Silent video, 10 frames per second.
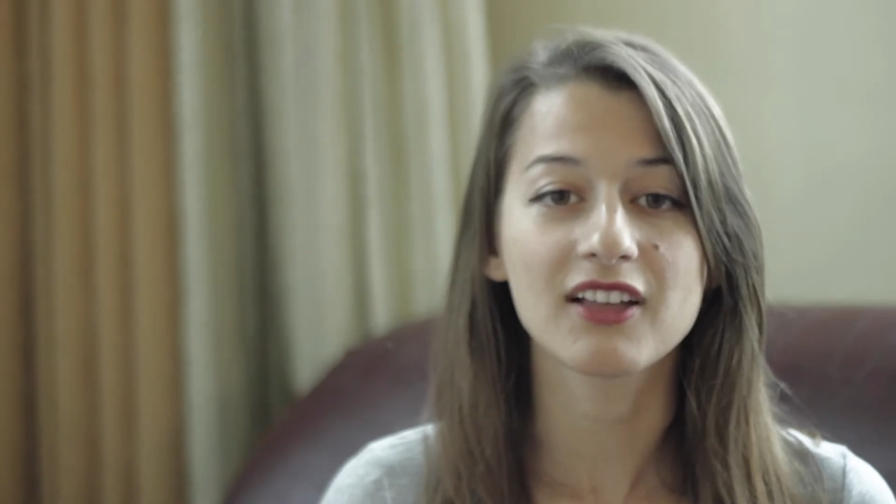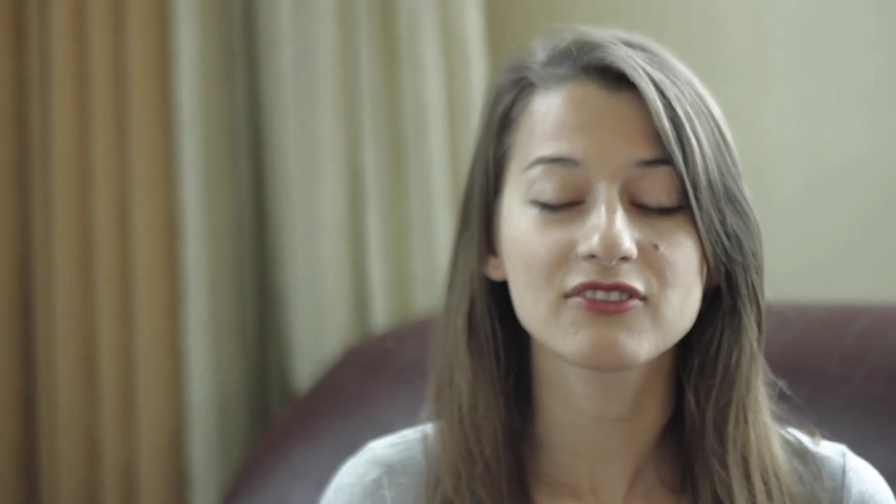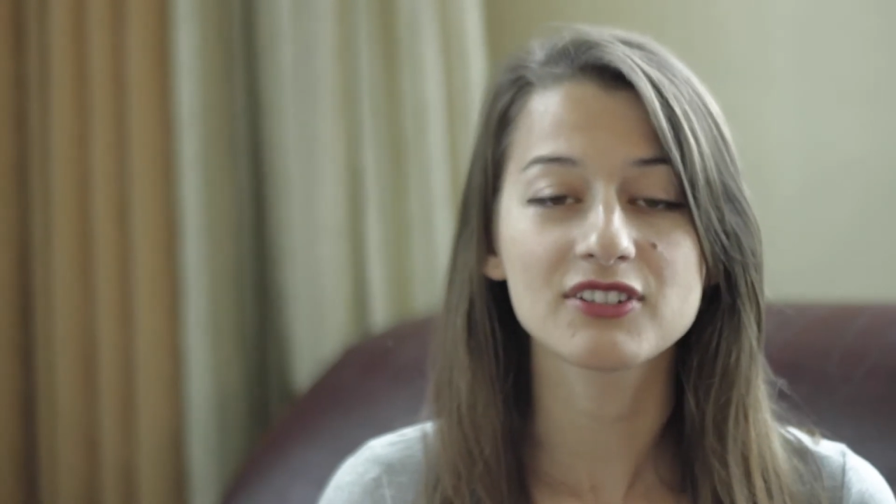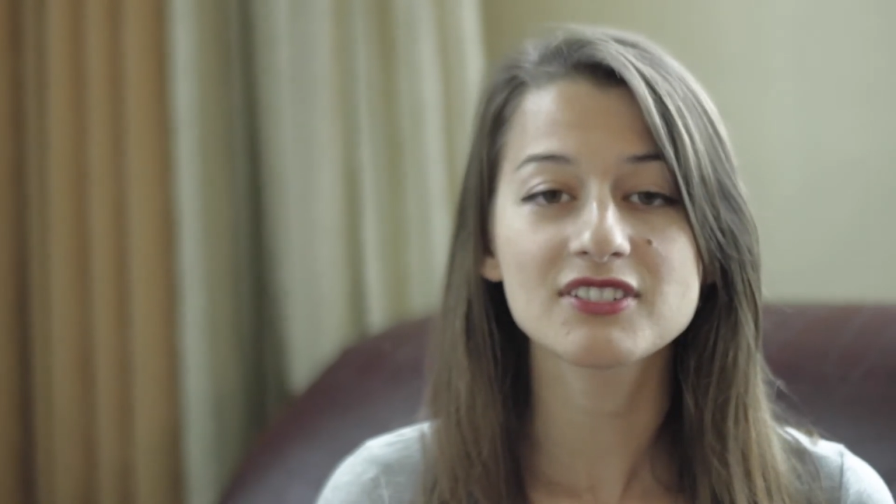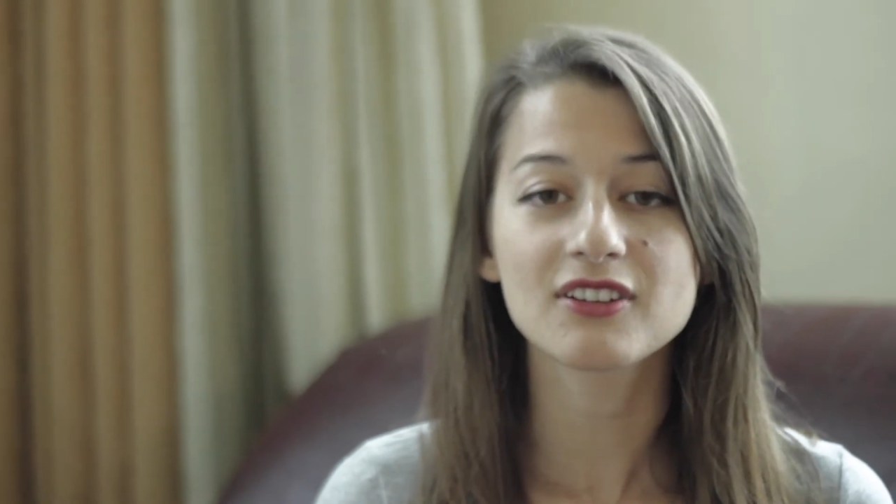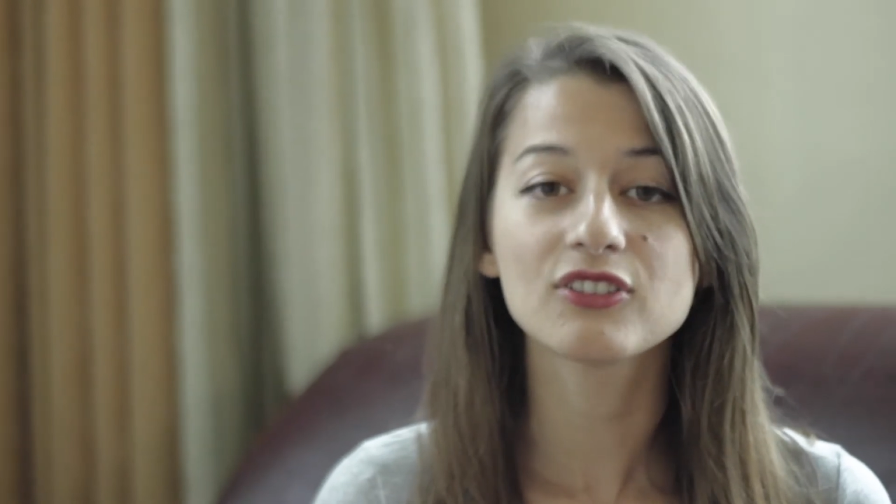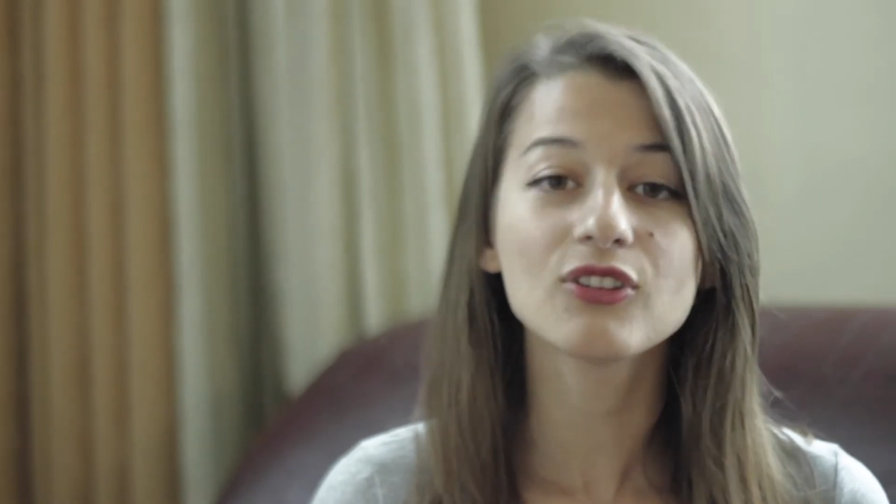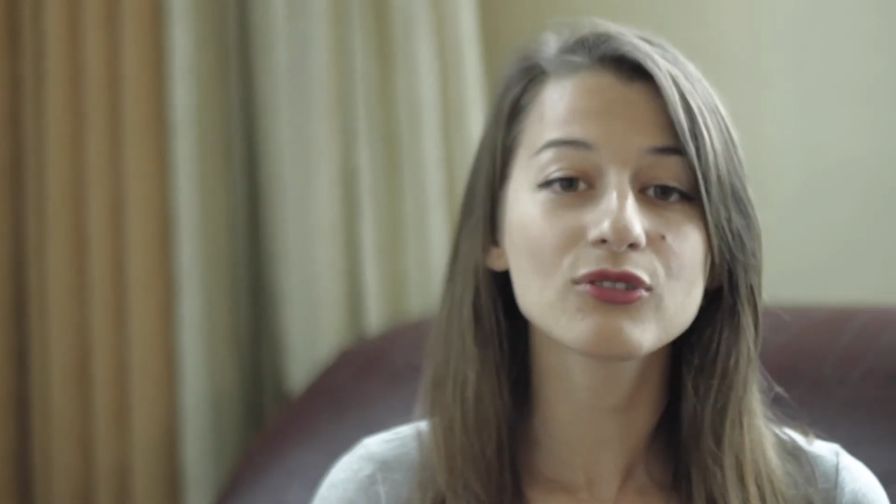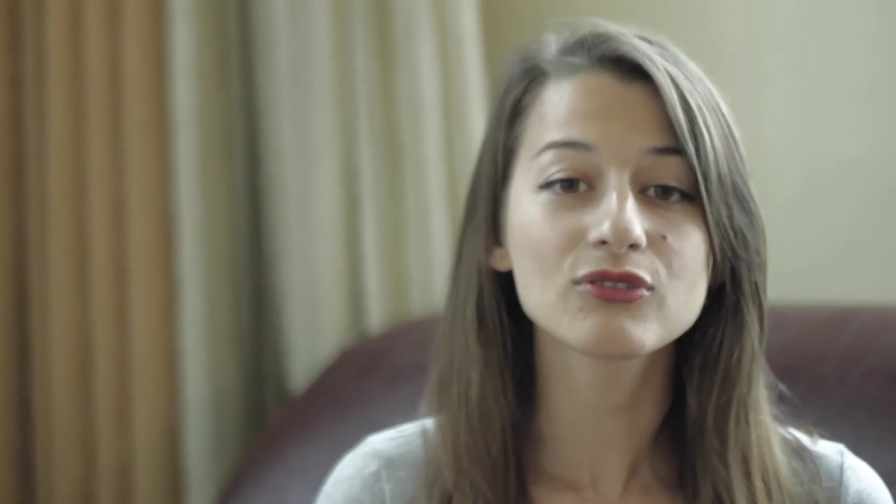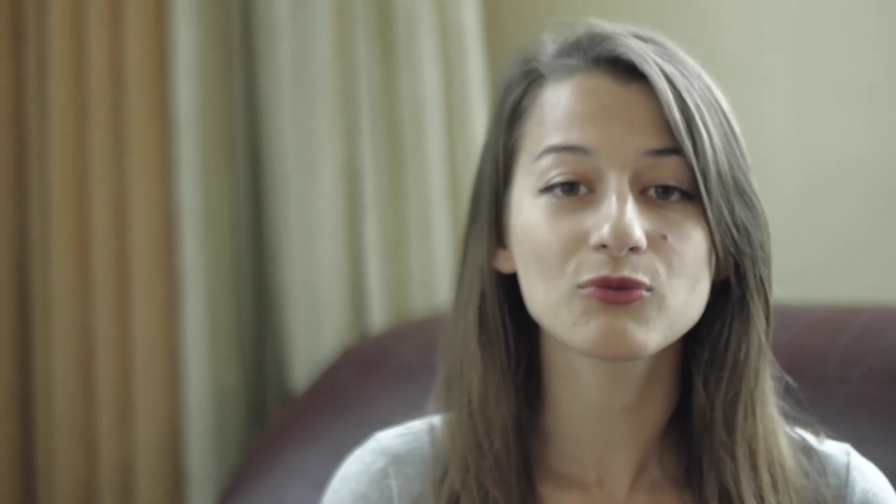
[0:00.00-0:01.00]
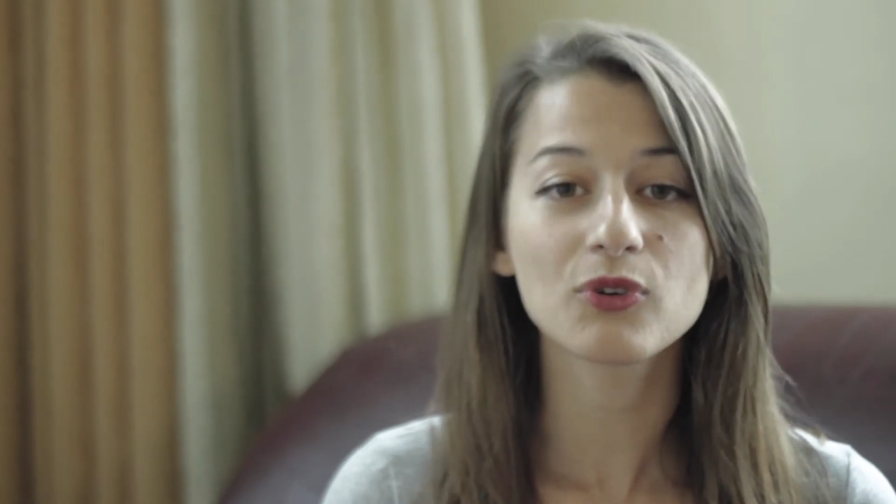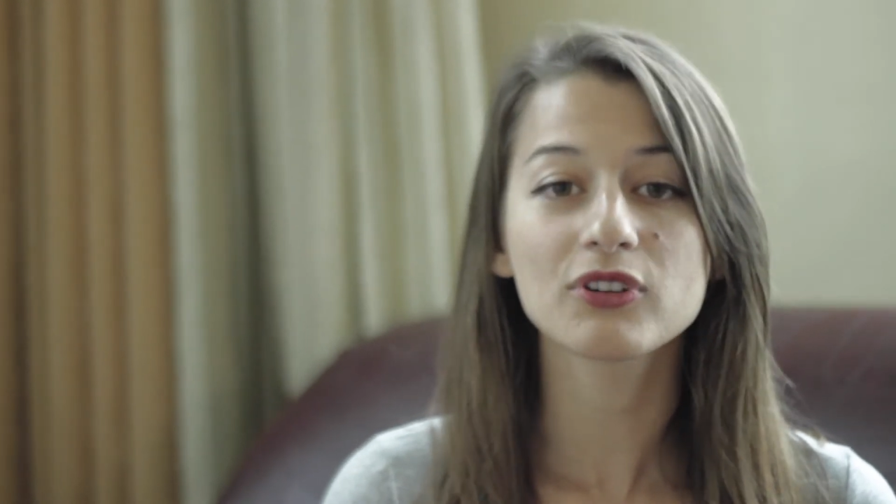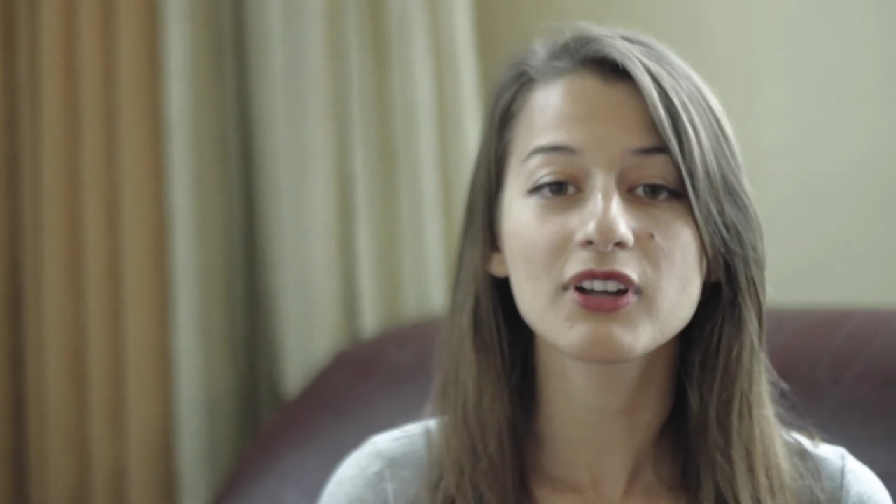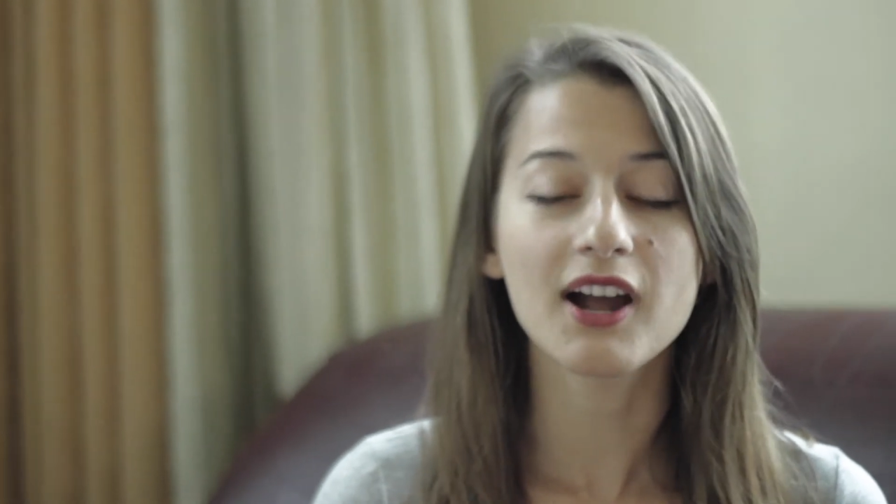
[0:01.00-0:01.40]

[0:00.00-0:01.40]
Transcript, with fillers: countries and not work